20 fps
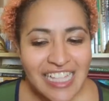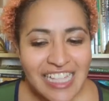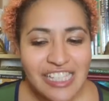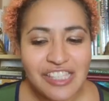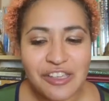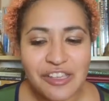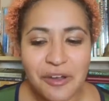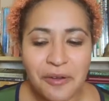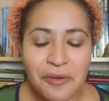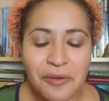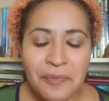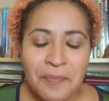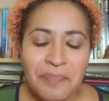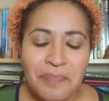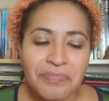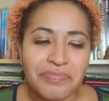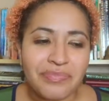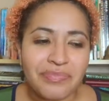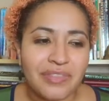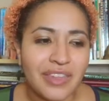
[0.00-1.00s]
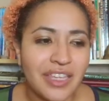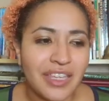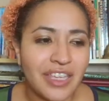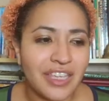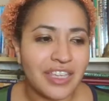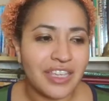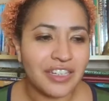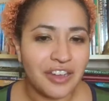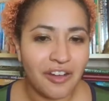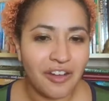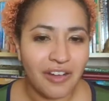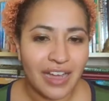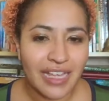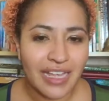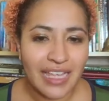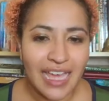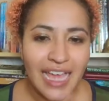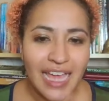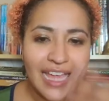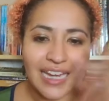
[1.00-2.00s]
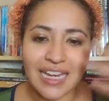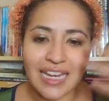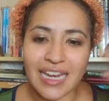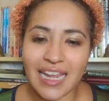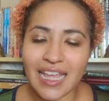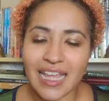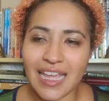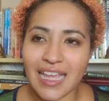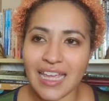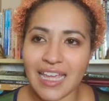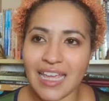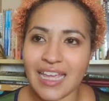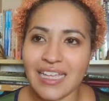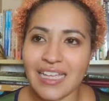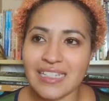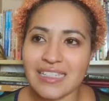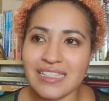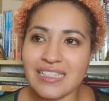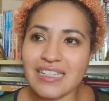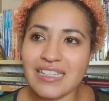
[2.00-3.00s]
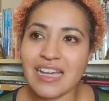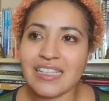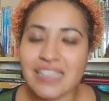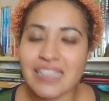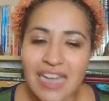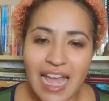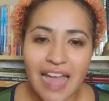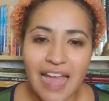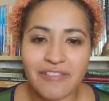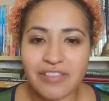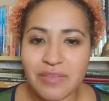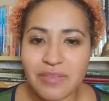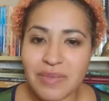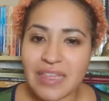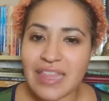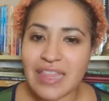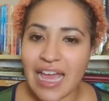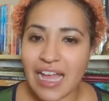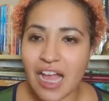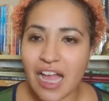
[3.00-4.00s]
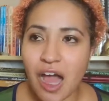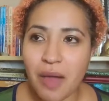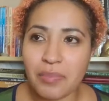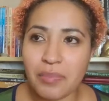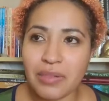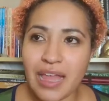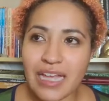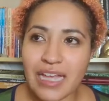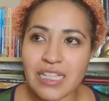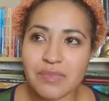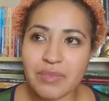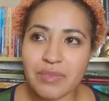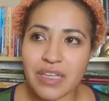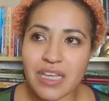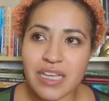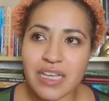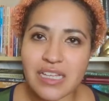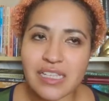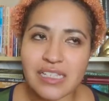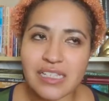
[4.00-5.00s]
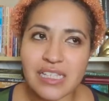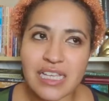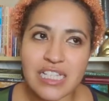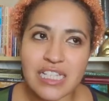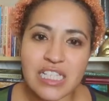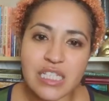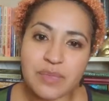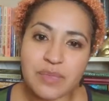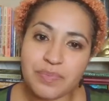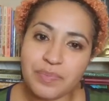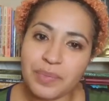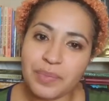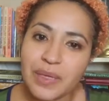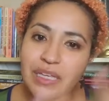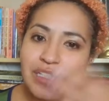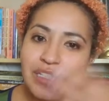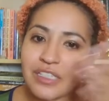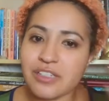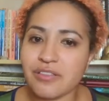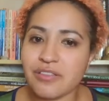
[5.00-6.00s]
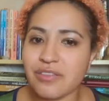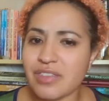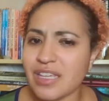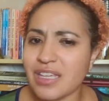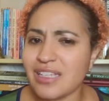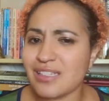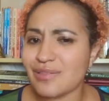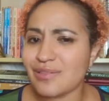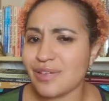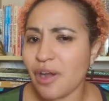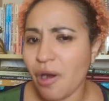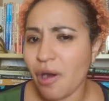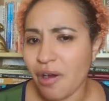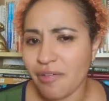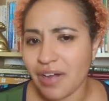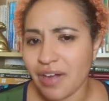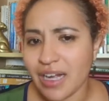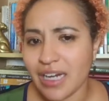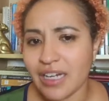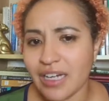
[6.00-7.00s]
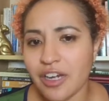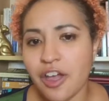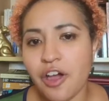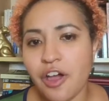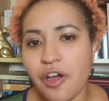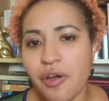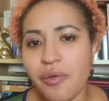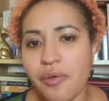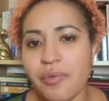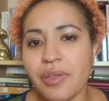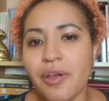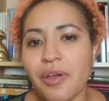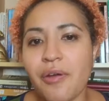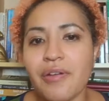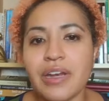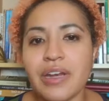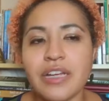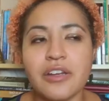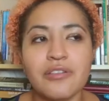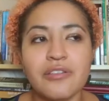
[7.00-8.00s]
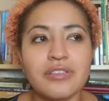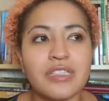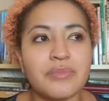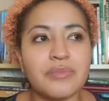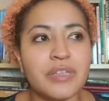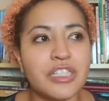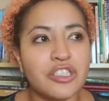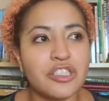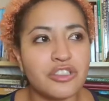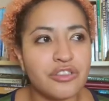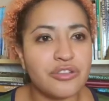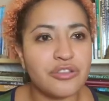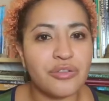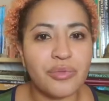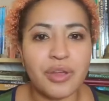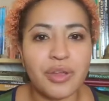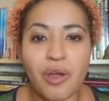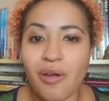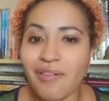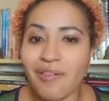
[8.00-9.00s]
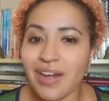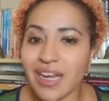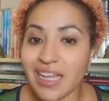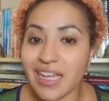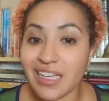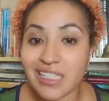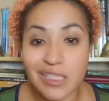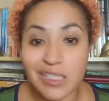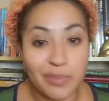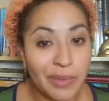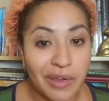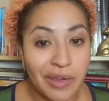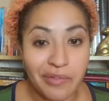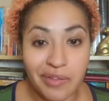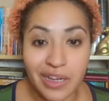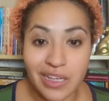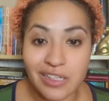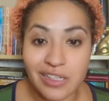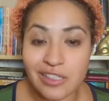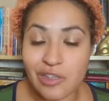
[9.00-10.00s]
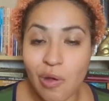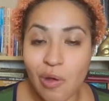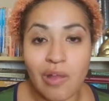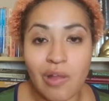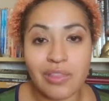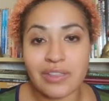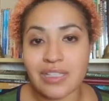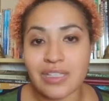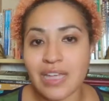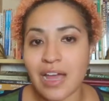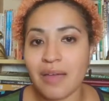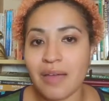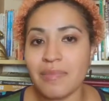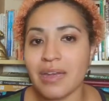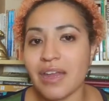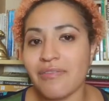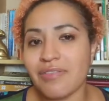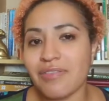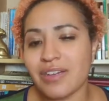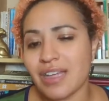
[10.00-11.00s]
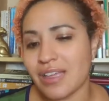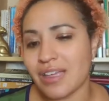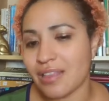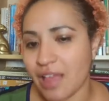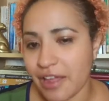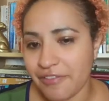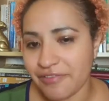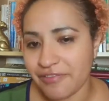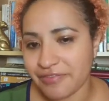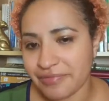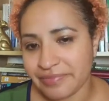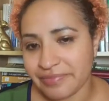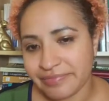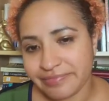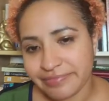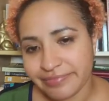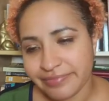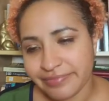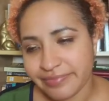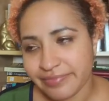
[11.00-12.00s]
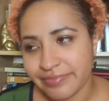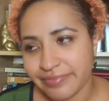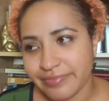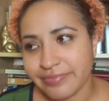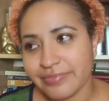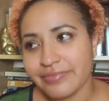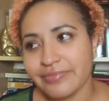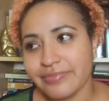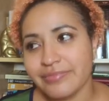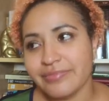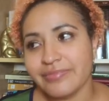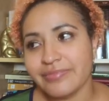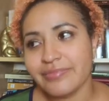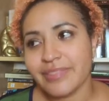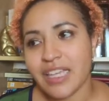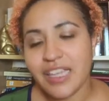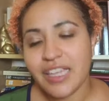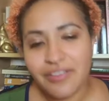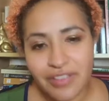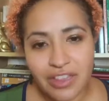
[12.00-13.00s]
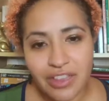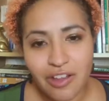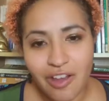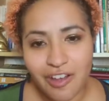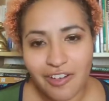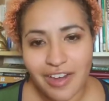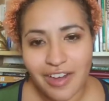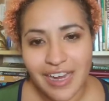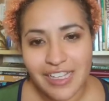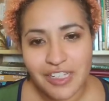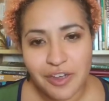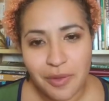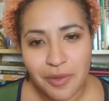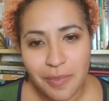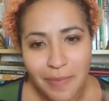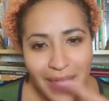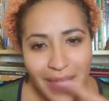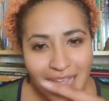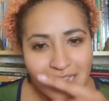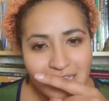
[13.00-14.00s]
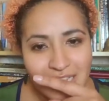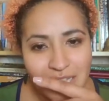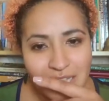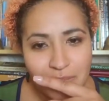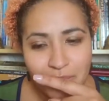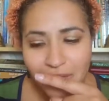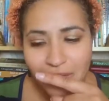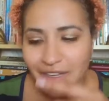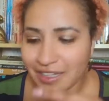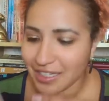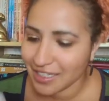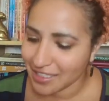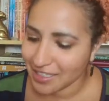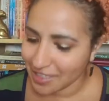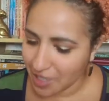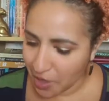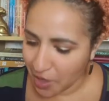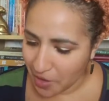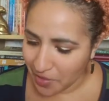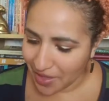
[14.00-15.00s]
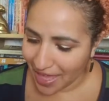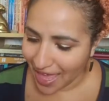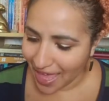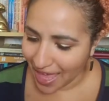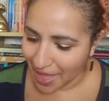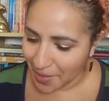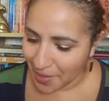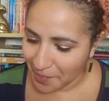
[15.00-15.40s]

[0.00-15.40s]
so, you know, again, it, it, doesn't have to be that complex because it speaks to things we already know, we already know to be true, we already experience all the time in everyday life. Even longer answer. Back to the book. Okay.